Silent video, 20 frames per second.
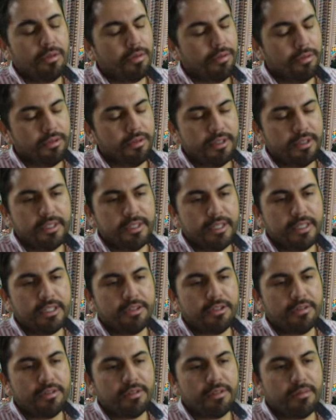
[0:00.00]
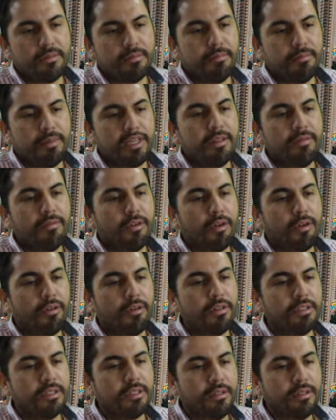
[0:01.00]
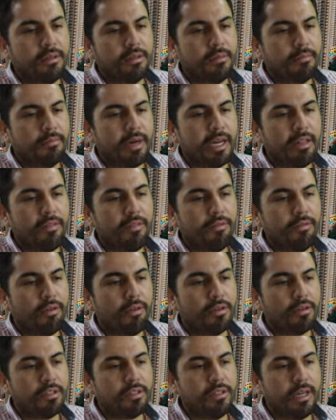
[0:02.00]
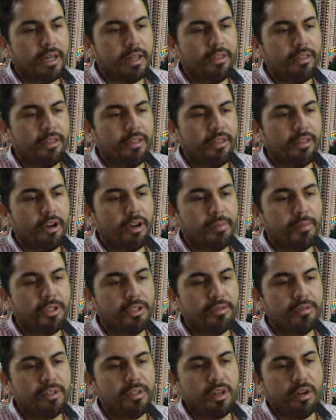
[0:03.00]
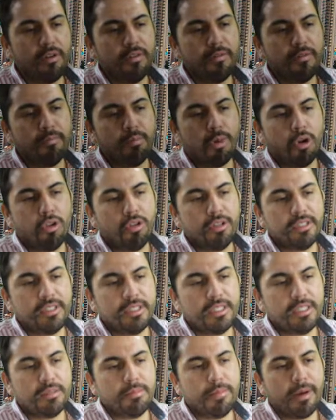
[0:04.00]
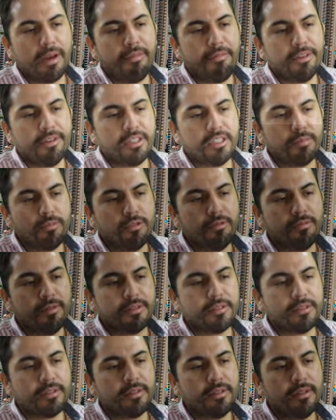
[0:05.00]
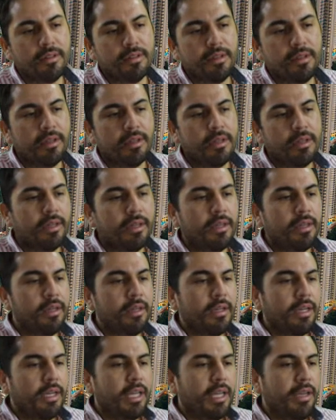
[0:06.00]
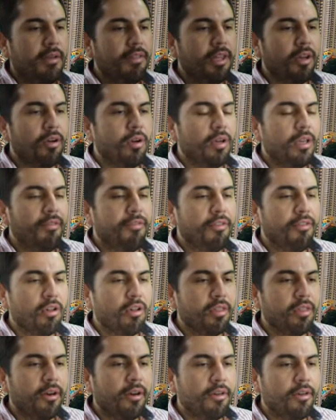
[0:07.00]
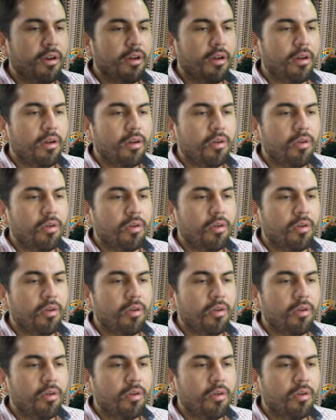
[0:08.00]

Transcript: jurisdictions might force the adoption of policies by first movers. If other